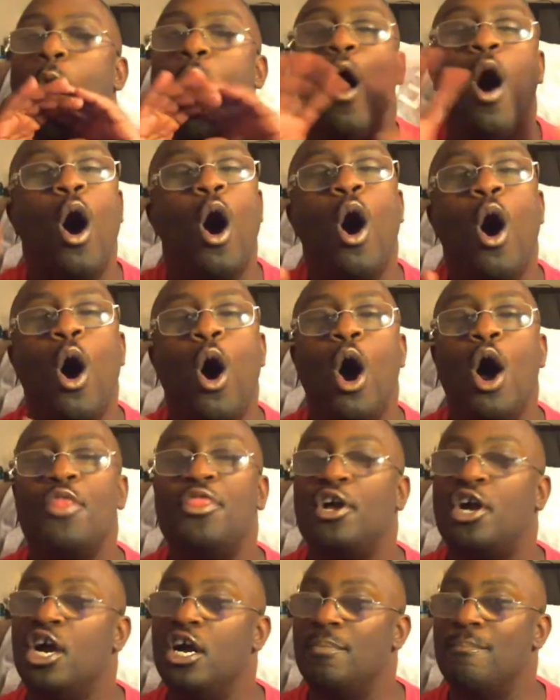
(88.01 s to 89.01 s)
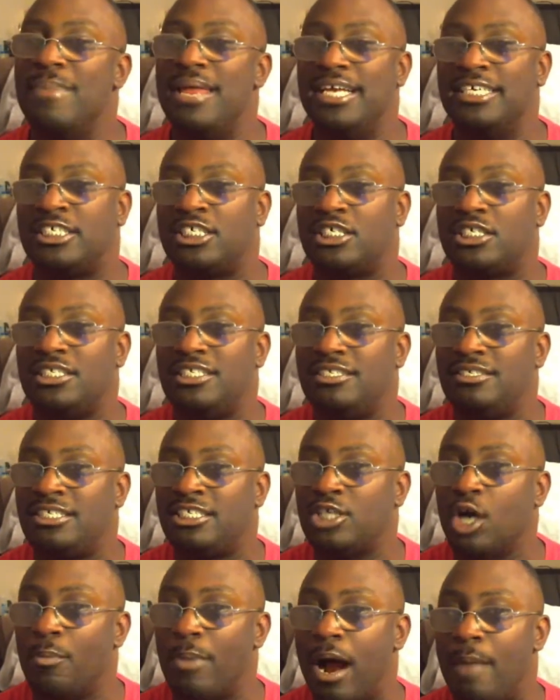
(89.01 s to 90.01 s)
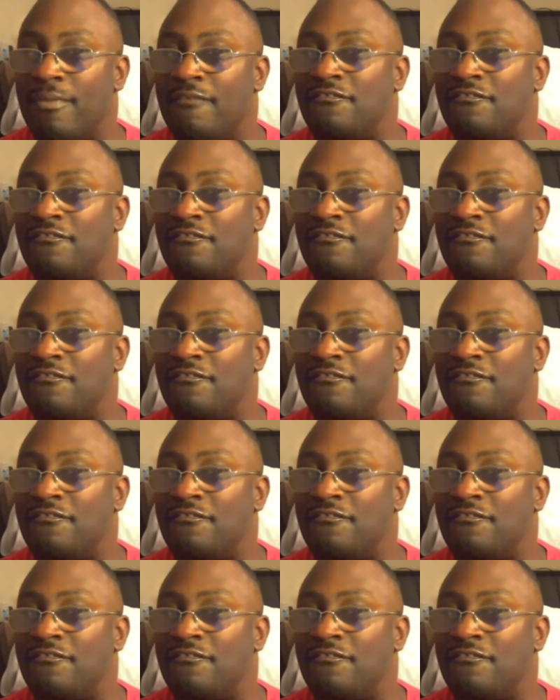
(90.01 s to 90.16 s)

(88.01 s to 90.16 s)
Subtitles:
All the good mini soap opera